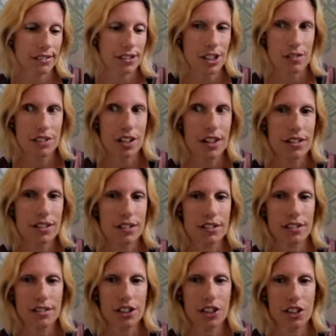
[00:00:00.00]
Jeff's
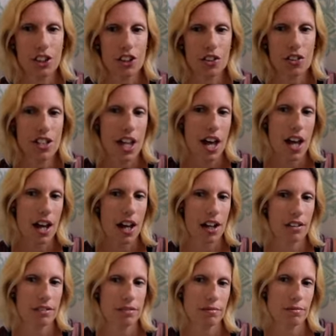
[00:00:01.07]
cousin, you know, said